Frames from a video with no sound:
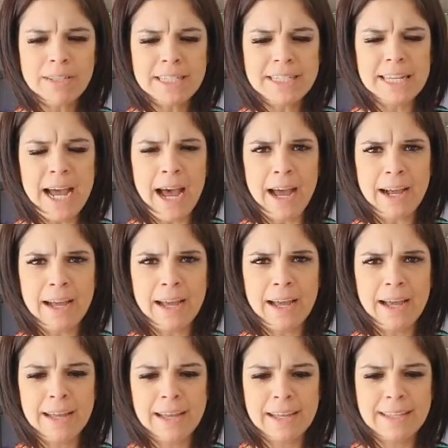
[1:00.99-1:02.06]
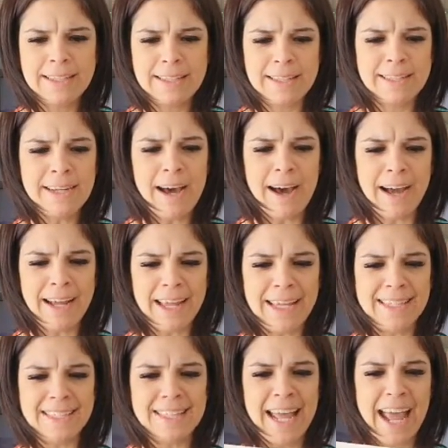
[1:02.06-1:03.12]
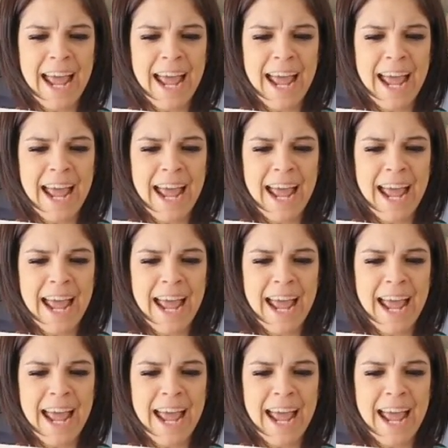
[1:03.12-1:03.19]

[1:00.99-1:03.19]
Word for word: the dog? The dog is